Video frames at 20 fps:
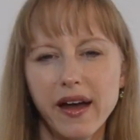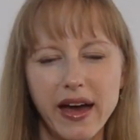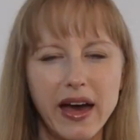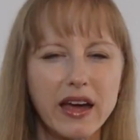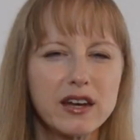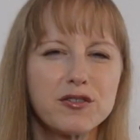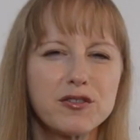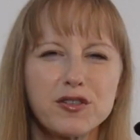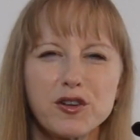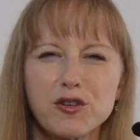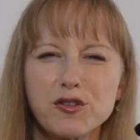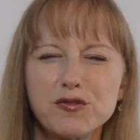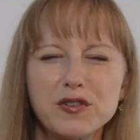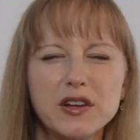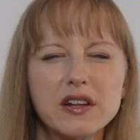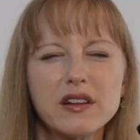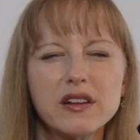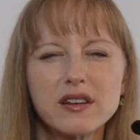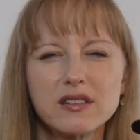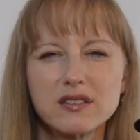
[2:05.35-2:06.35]
And if they're
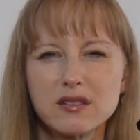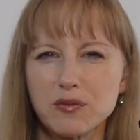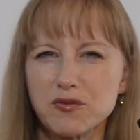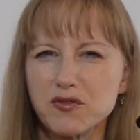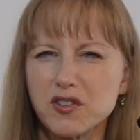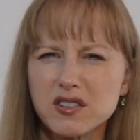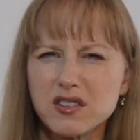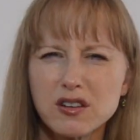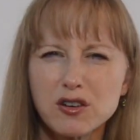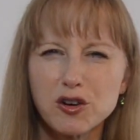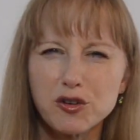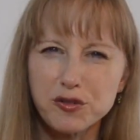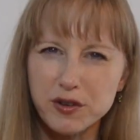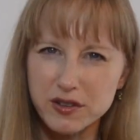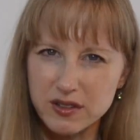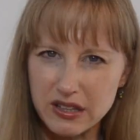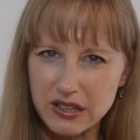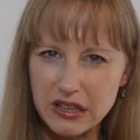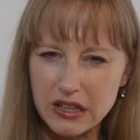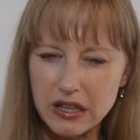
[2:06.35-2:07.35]
feeling some physical
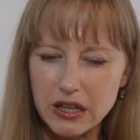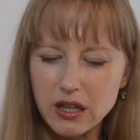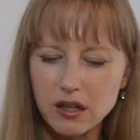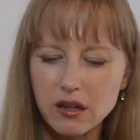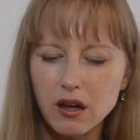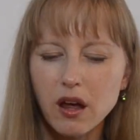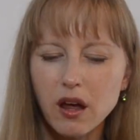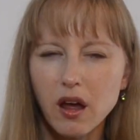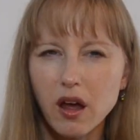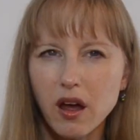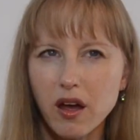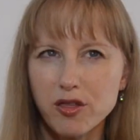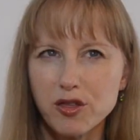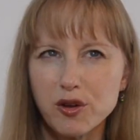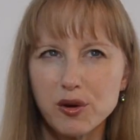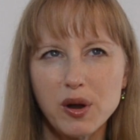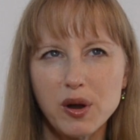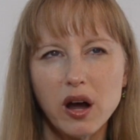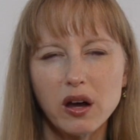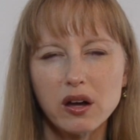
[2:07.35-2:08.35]
fatigue,
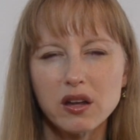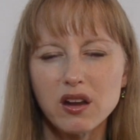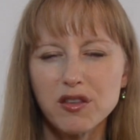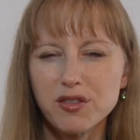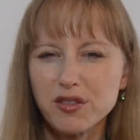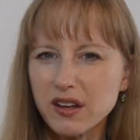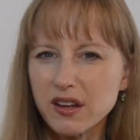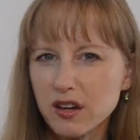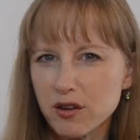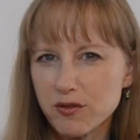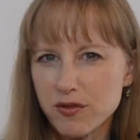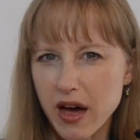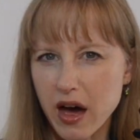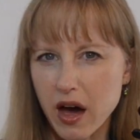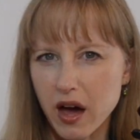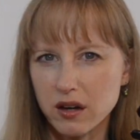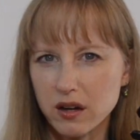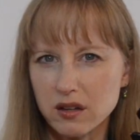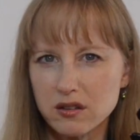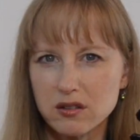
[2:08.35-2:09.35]
they're not going to think of
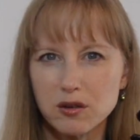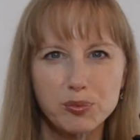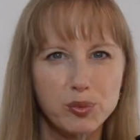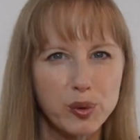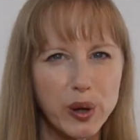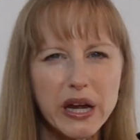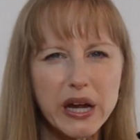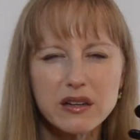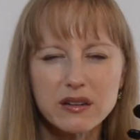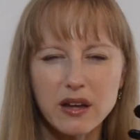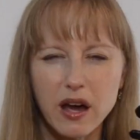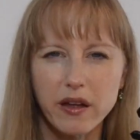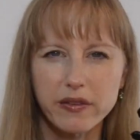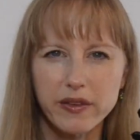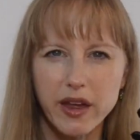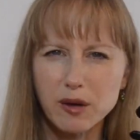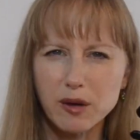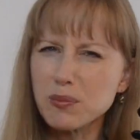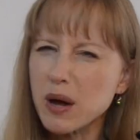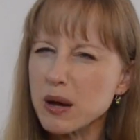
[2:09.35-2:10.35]
that as a breakdown,
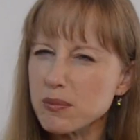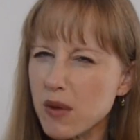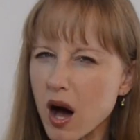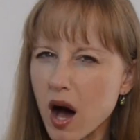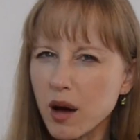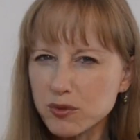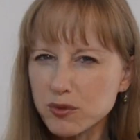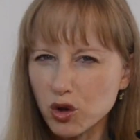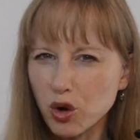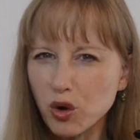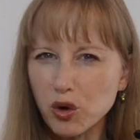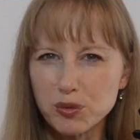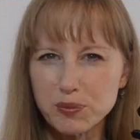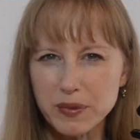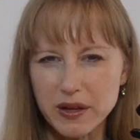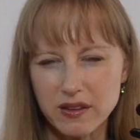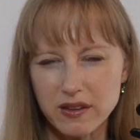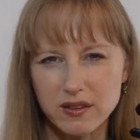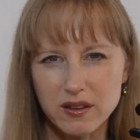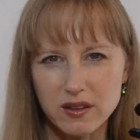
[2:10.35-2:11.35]
like my mom told
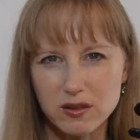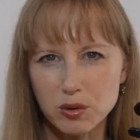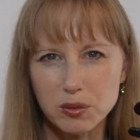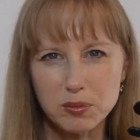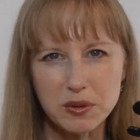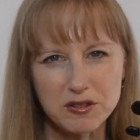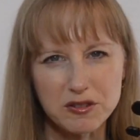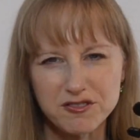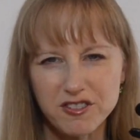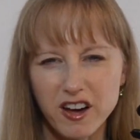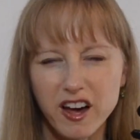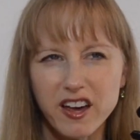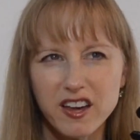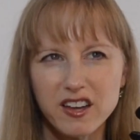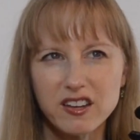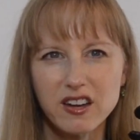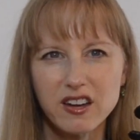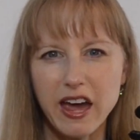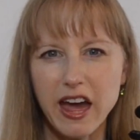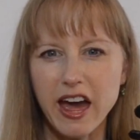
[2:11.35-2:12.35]
me that this would be
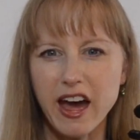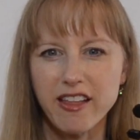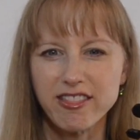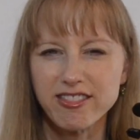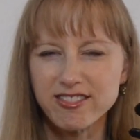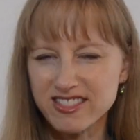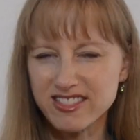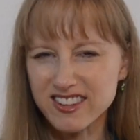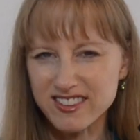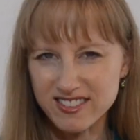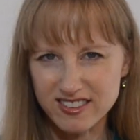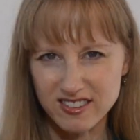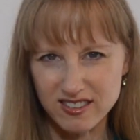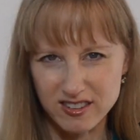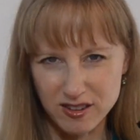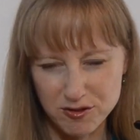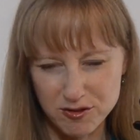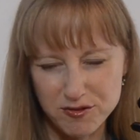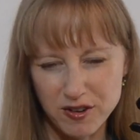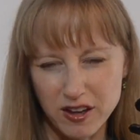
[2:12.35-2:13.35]
fun and this
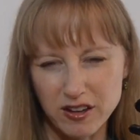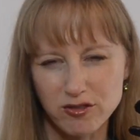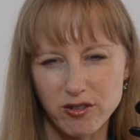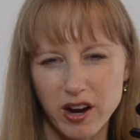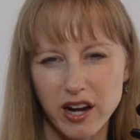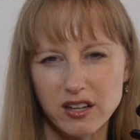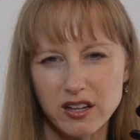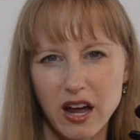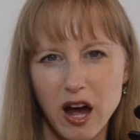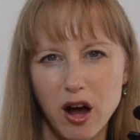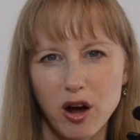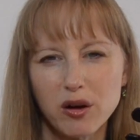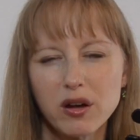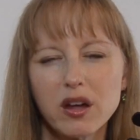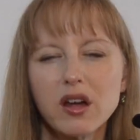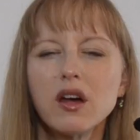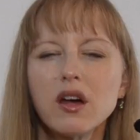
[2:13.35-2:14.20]
isn't fun right now.